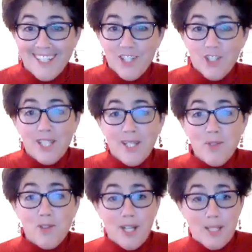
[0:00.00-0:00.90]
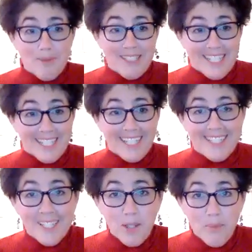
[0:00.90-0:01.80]
She lives with her husband, Dick, in
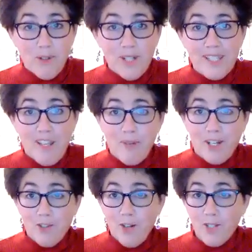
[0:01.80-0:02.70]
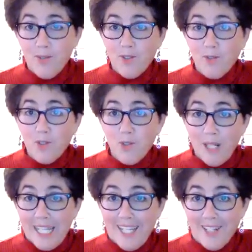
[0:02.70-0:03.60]
Cedarburg, and they've been at Crossroads for
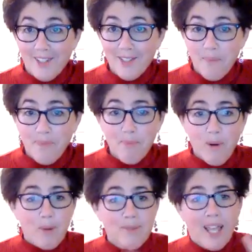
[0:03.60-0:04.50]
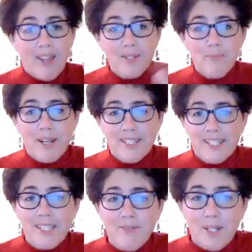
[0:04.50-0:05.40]
20 years. Barb, tell us about a
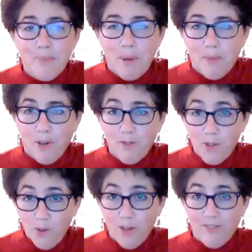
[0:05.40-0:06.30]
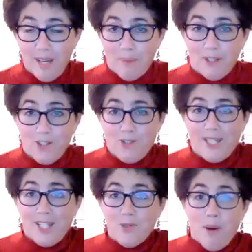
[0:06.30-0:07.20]
significant member of your family tree
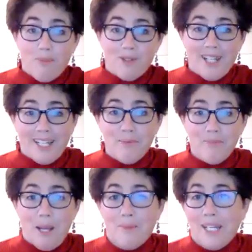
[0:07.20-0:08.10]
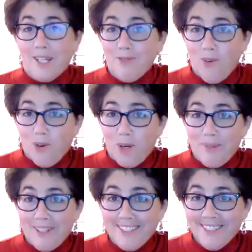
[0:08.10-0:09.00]
that's represented by a meaningful ornament.